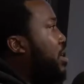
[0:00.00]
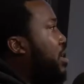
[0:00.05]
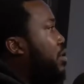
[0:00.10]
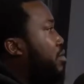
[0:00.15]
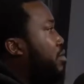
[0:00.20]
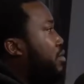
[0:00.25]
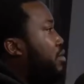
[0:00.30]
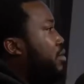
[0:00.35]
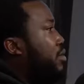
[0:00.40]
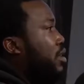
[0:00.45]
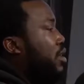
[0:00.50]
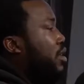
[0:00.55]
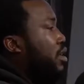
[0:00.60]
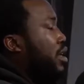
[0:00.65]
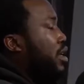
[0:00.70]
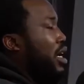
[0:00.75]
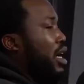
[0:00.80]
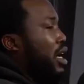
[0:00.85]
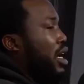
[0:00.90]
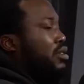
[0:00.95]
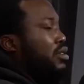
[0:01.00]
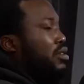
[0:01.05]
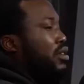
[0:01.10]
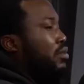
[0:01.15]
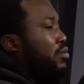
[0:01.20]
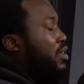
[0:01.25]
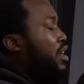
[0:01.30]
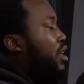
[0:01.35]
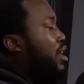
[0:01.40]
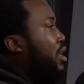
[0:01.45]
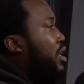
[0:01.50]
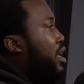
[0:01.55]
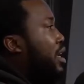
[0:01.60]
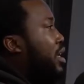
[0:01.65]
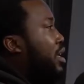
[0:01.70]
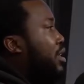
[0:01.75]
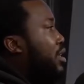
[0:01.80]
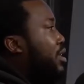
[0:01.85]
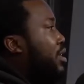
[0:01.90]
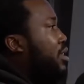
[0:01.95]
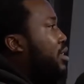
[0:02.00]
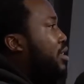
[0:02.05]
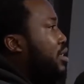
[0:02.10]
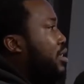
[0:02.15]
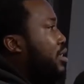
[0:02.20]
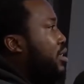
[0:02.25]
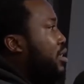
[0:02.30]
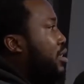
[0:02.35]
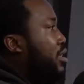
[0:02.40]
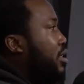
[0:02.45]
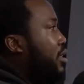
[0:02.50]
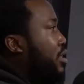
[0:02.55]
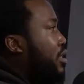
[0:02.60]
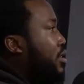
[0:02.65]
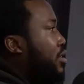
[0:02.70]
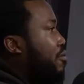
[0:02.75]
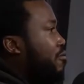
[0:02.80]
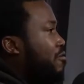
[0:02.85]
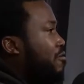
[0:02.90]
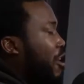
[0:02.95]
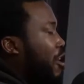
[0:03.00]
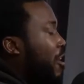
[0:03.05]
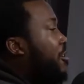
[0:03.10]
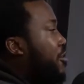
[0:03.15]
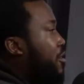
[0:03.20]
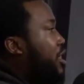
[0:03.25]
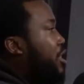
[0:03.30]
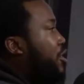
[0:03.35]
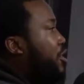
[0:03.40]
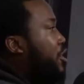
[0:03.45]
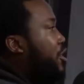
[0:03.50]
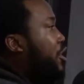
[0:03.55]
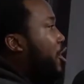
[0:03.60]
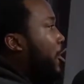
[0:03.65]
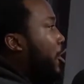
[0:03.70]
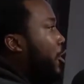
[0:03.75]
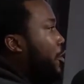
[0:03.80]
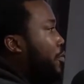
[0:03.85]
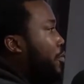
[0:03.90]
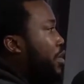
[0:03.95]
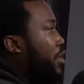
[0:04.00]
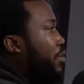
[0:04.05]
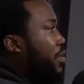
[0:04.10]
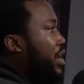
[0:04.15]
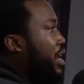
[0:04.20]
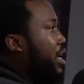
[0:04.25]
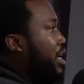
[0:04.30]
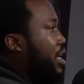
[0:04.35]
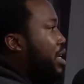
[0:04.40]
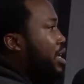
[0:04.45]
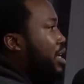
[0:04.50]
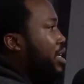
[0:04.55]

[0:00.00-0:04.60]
cover. I used to get like hurt. It used to hurt me being in